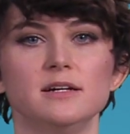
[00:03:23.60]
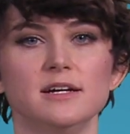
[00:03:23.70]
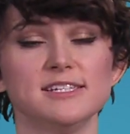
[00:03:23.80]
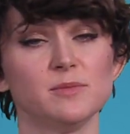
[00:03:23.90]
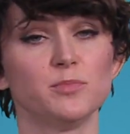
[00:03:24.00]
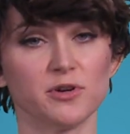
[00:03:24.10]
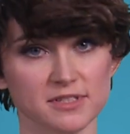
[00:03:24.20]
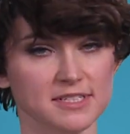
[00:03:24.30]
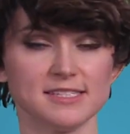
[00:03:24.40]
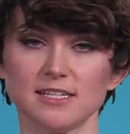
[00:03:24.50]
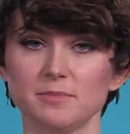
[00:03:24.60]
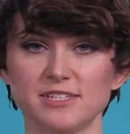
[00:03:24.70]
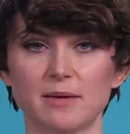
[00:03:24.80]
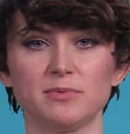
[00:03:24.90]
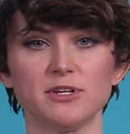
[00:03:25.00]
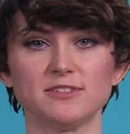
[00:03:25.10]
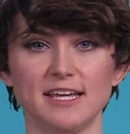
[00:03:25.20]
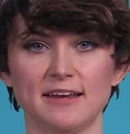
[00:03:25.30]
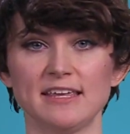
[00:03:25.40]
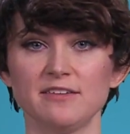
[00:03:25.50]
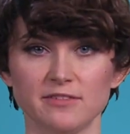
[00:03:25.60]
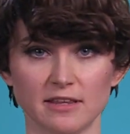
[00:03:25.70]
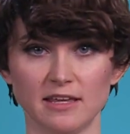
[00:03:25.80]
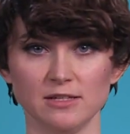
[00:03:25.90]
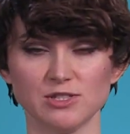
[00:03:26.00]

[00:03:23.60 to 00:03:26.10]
It's important to subsample your data evenly